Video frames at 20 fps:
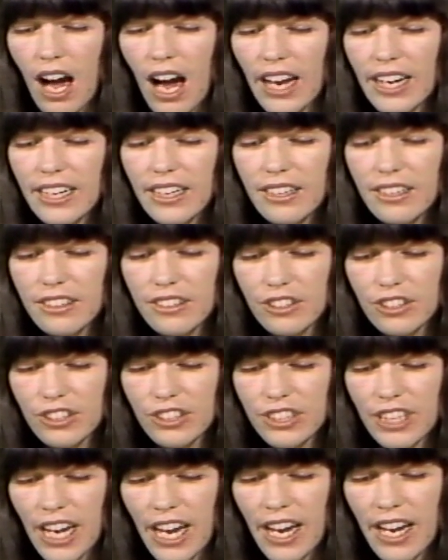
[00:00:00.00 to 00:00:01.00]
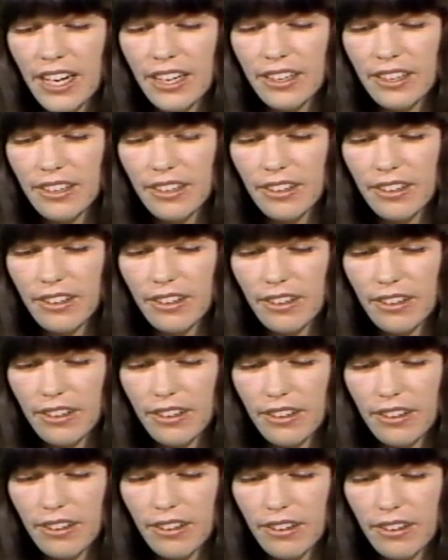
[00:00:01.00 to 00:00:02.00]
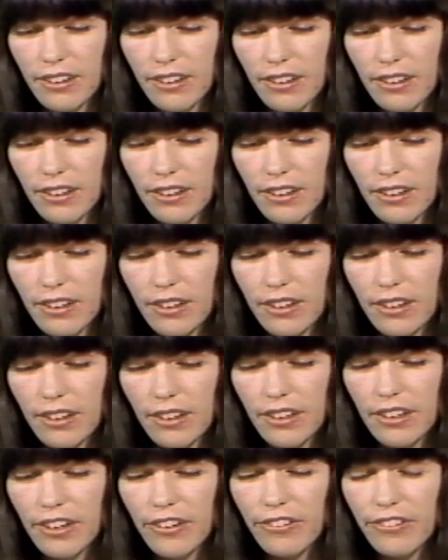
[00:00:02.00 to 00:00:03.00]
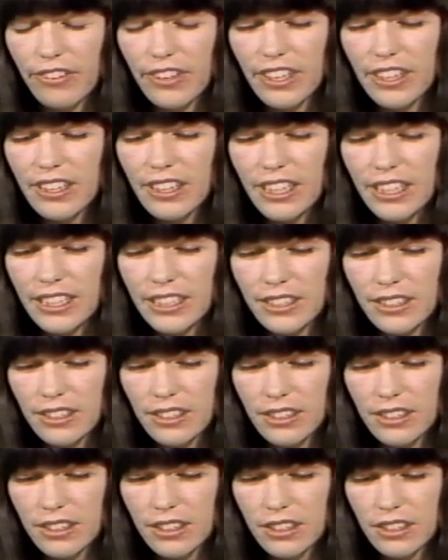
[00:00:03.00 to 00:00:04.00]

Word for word: I can understand their feelings